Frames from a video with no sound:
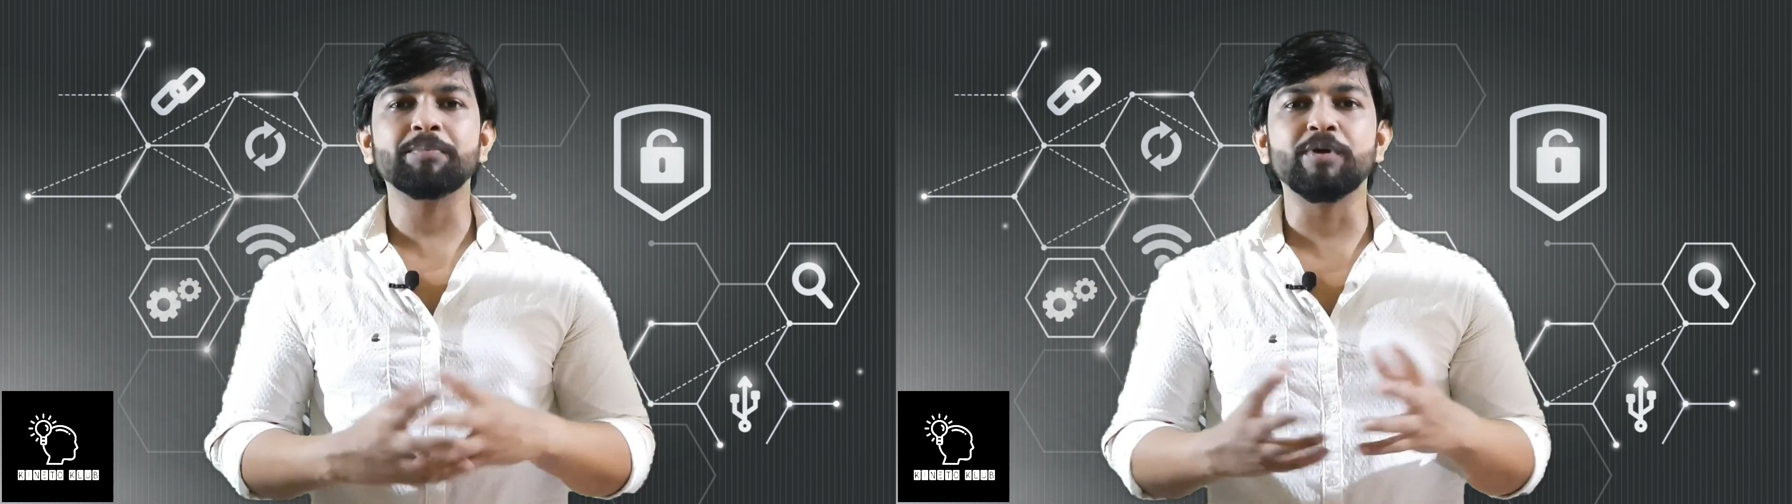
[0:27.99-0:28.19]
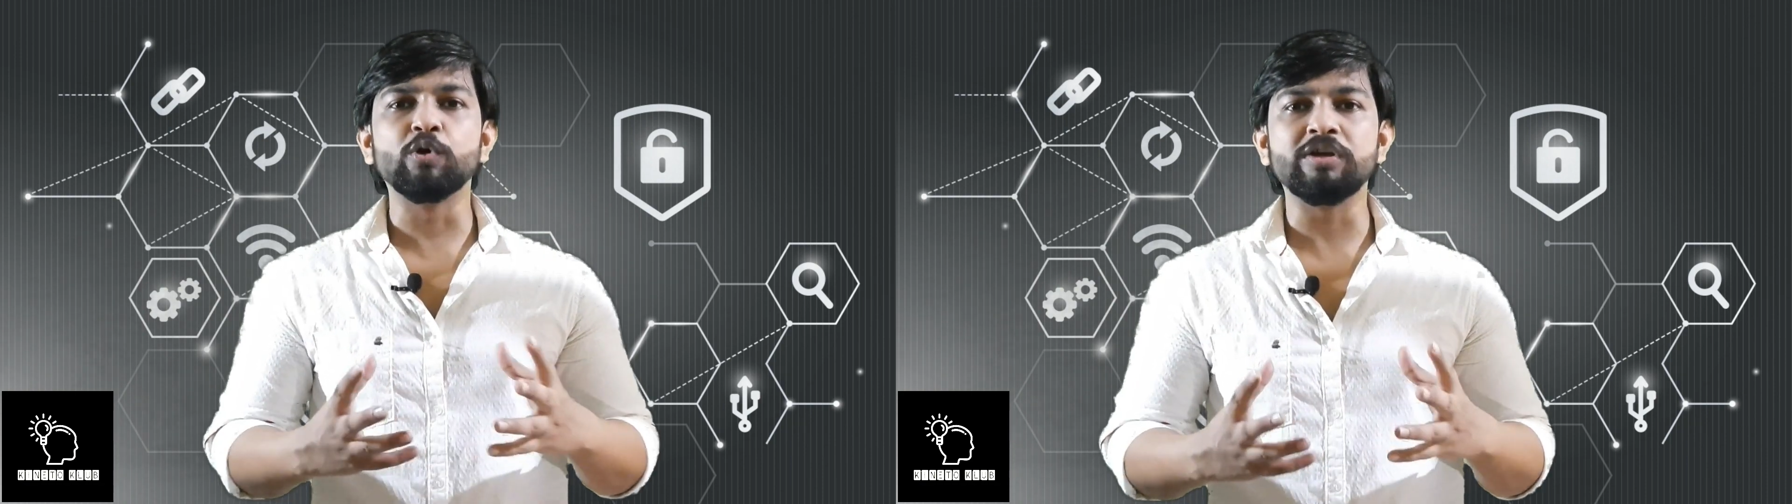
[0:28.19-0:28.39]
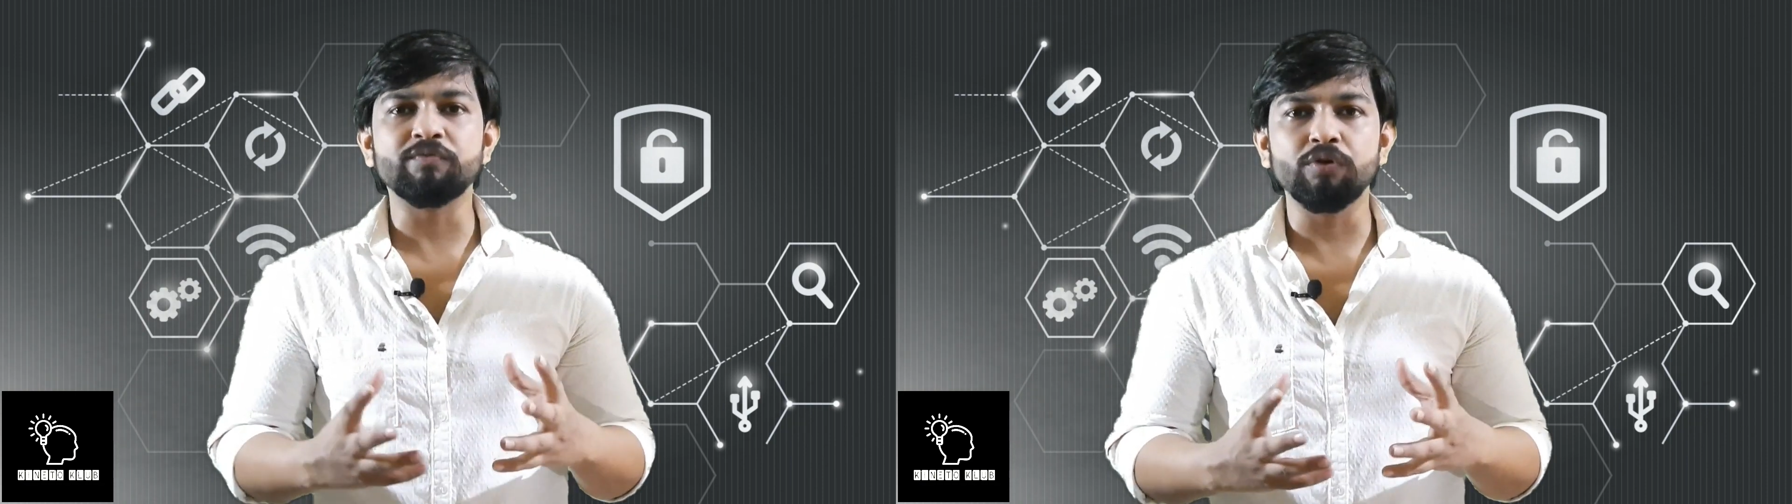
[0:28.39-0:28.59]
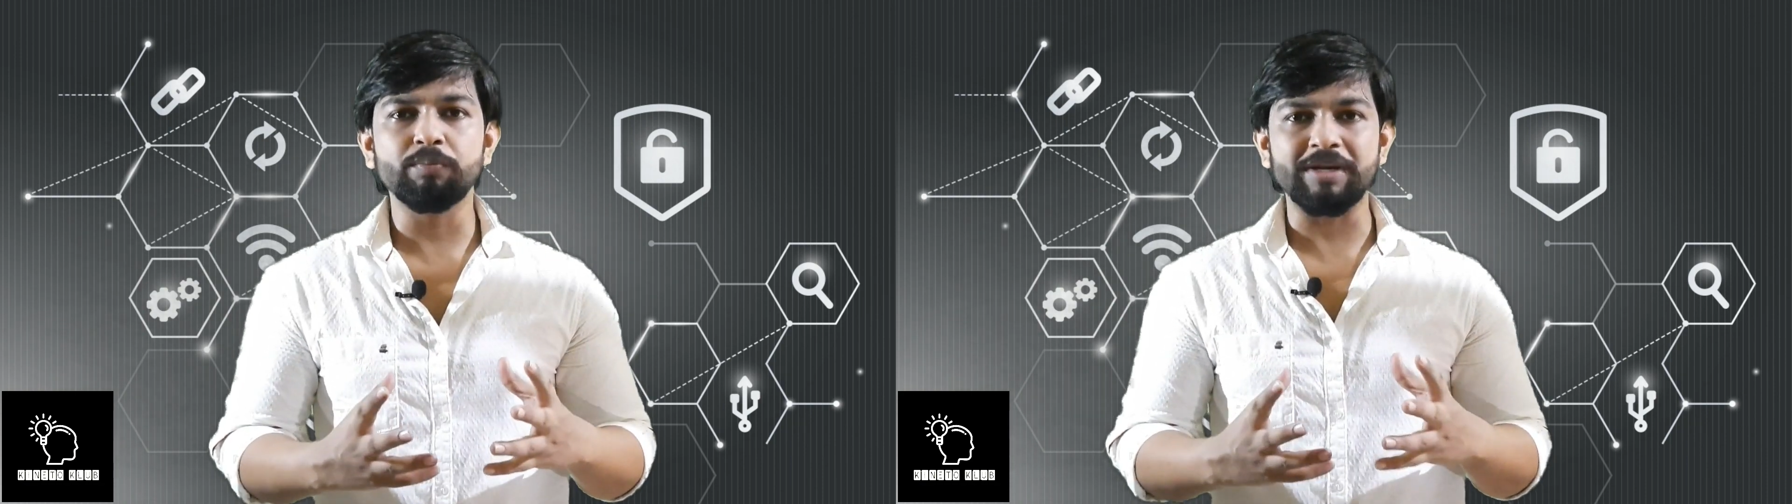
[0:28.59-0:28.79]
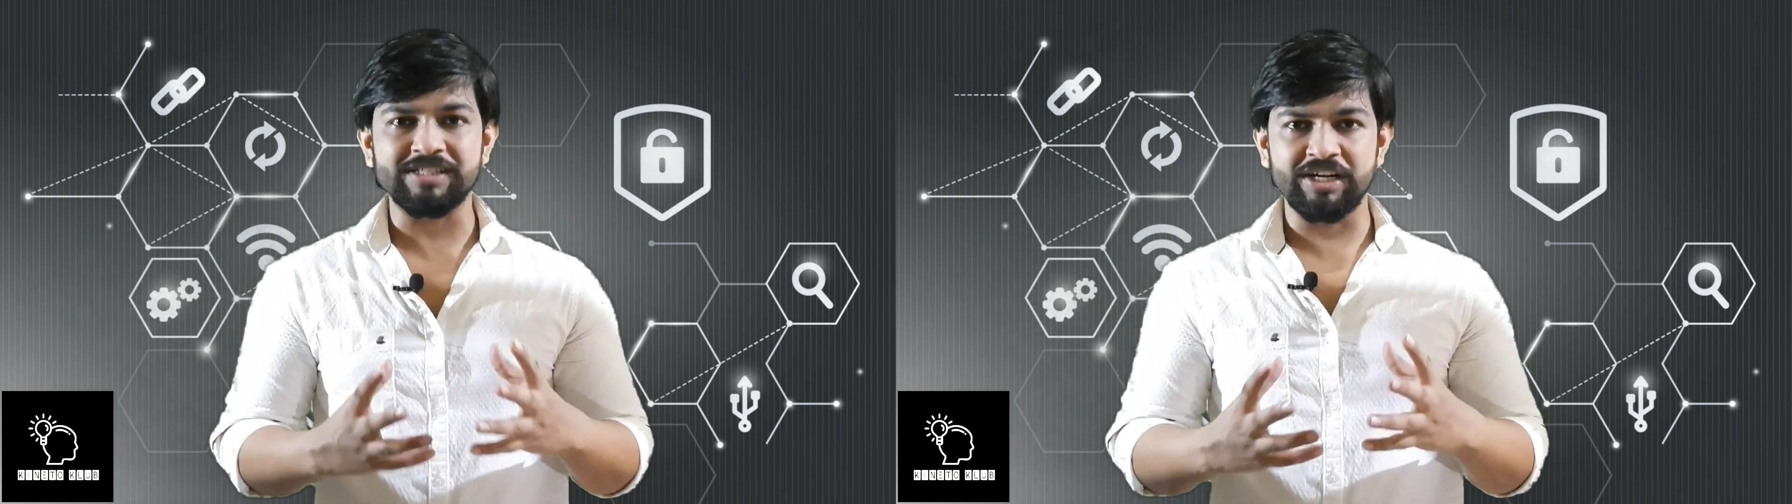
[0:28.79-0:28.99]
beautiful
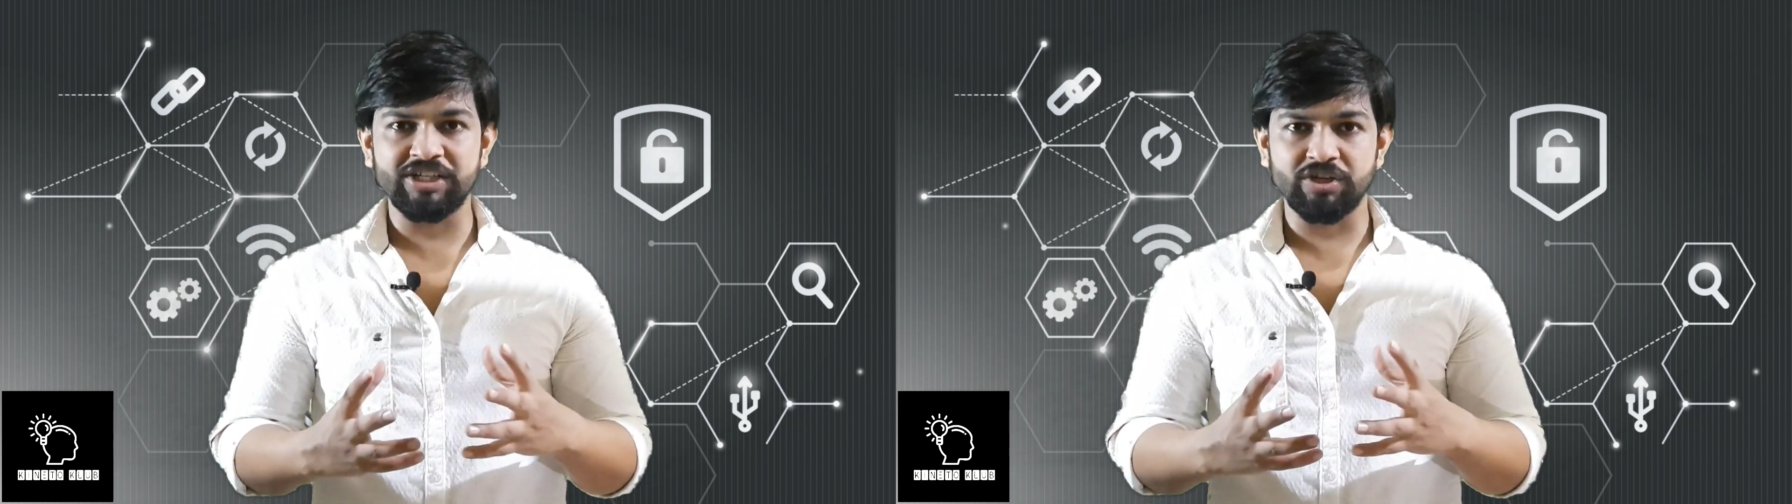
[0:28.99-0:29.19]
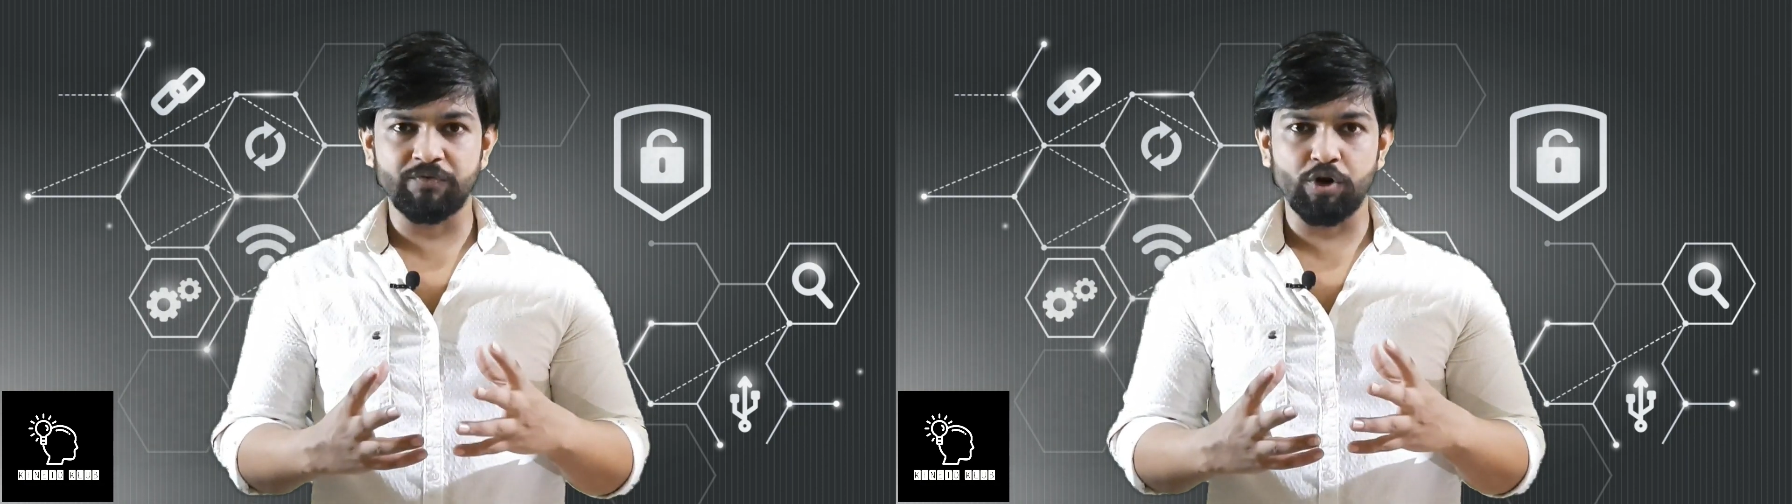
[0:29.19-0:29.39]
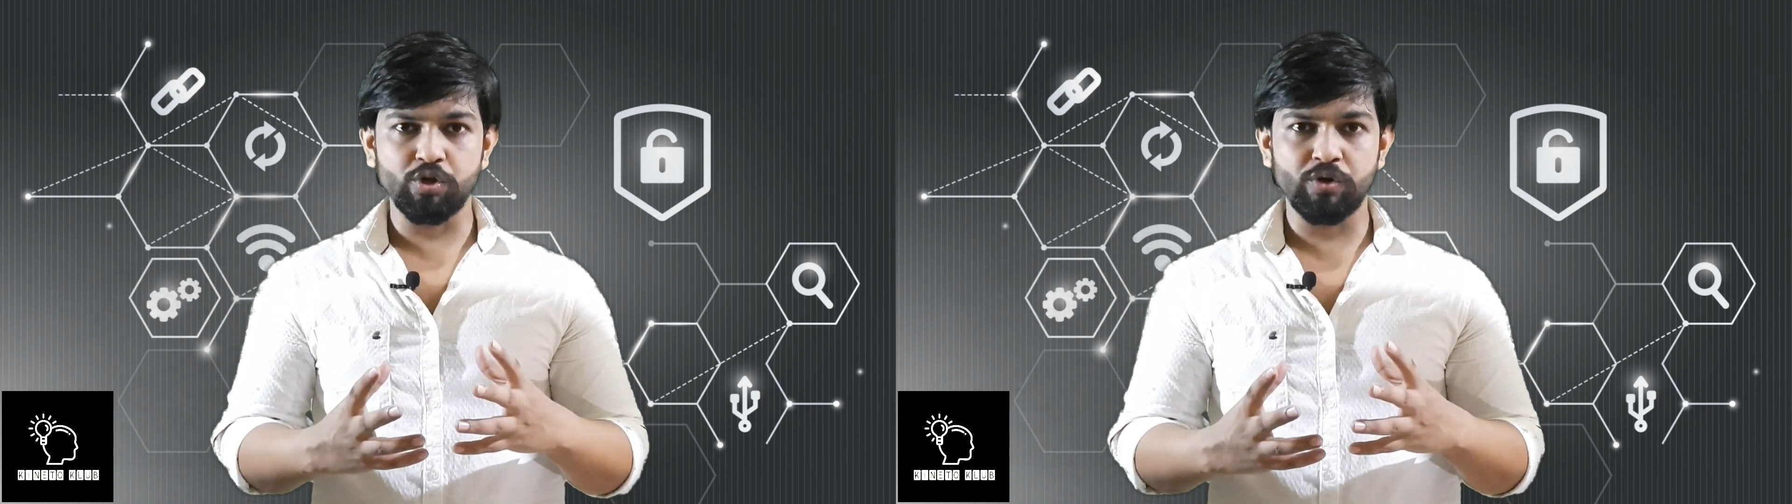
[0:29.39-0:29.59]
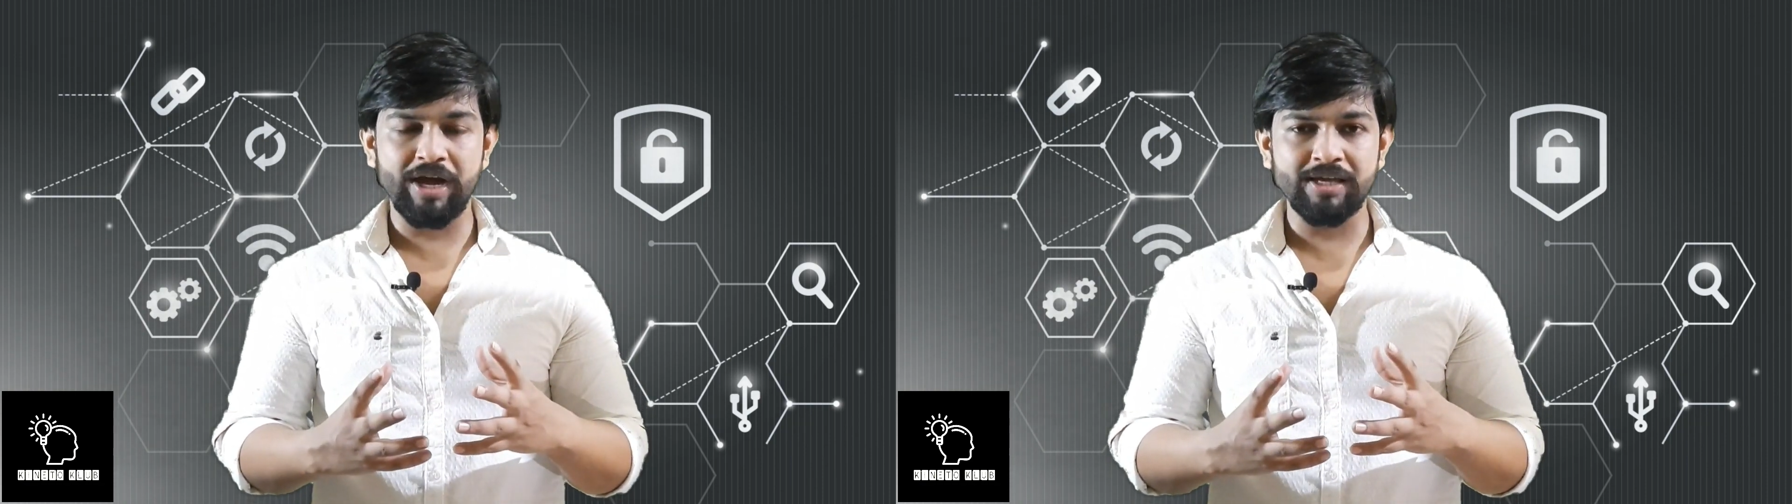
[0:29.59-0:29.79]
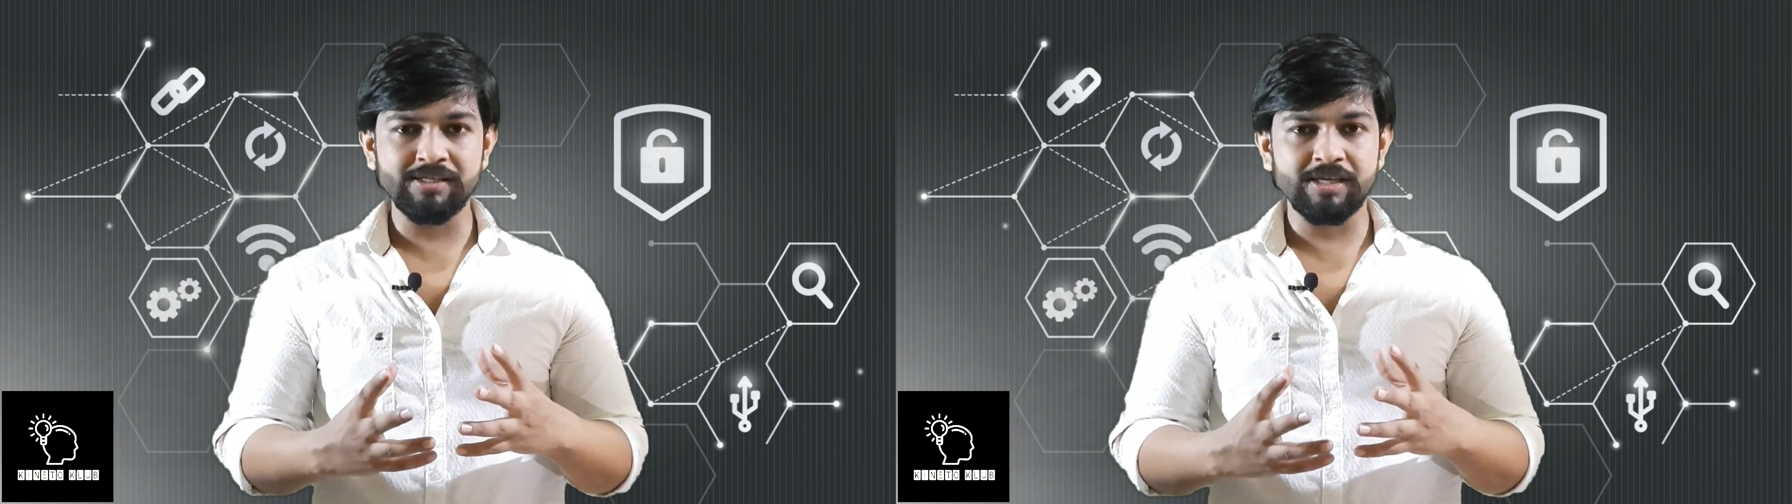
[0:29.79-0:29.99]
presentation for you
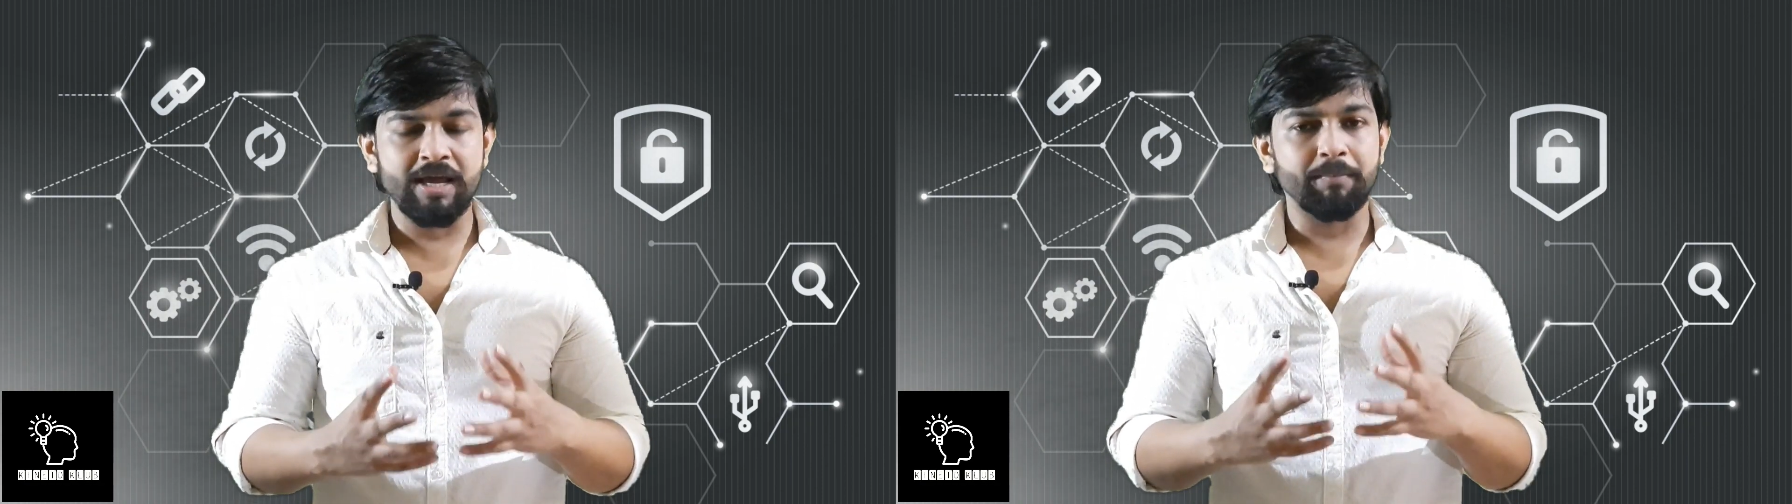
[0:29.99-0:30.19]
guys